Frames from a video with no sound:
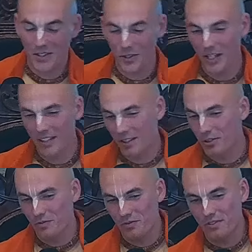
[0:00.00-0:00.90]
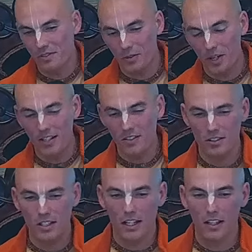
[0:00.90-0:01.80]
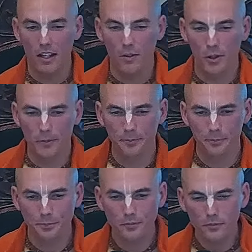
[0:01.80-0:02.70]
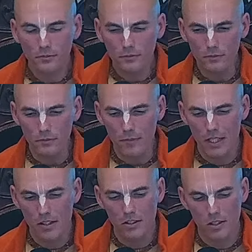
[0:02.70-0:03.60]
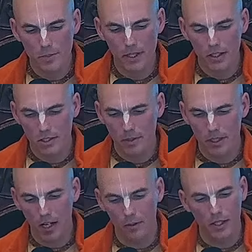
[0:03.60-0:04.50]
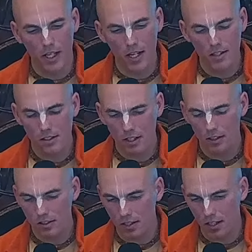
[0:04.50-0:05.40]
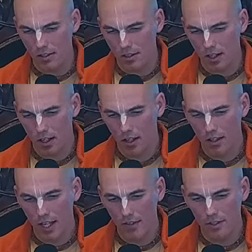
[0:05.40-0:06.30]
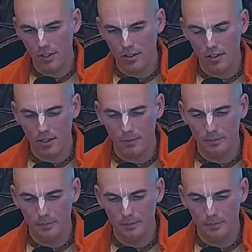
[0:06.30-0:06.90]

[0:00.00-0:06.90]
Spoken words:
So yeah, that was quite interesting. And they were speaking to me how in Kazakhstan these days, they have this